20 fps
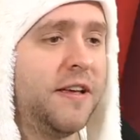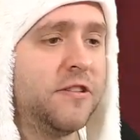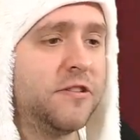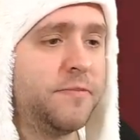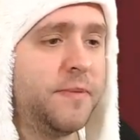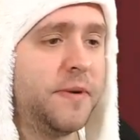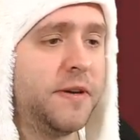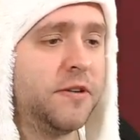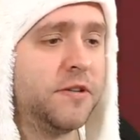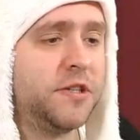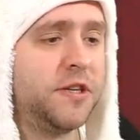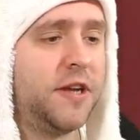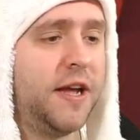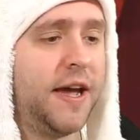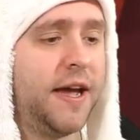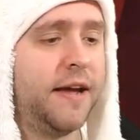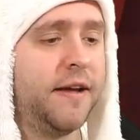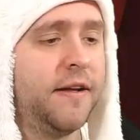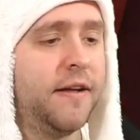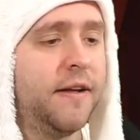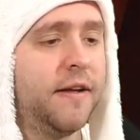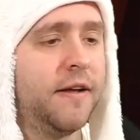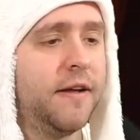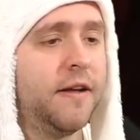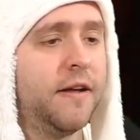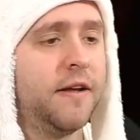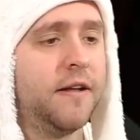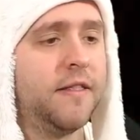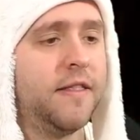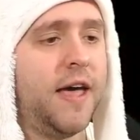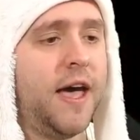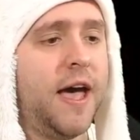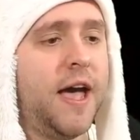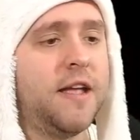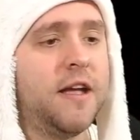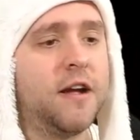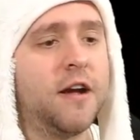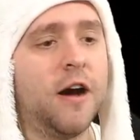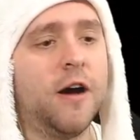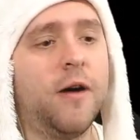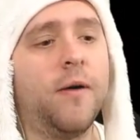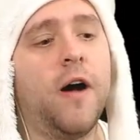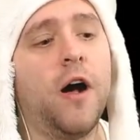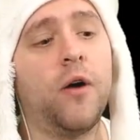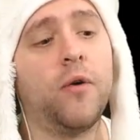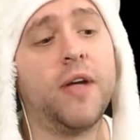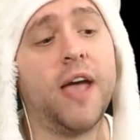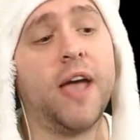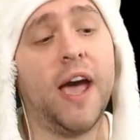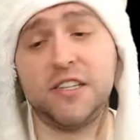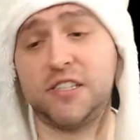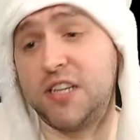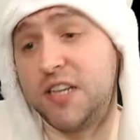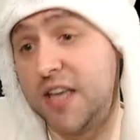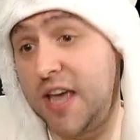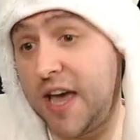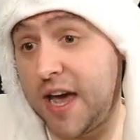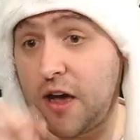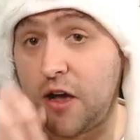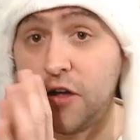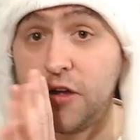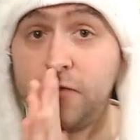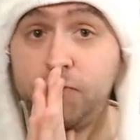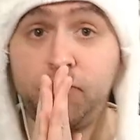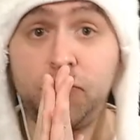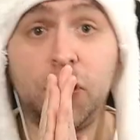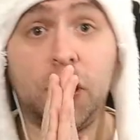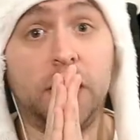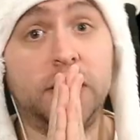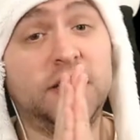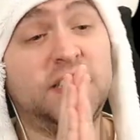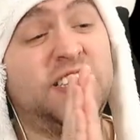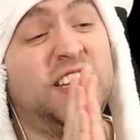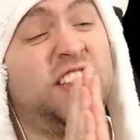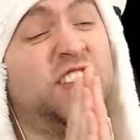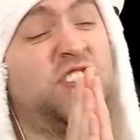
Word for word: us because, yeah, there you go. Okay, so yeah, I kind of set the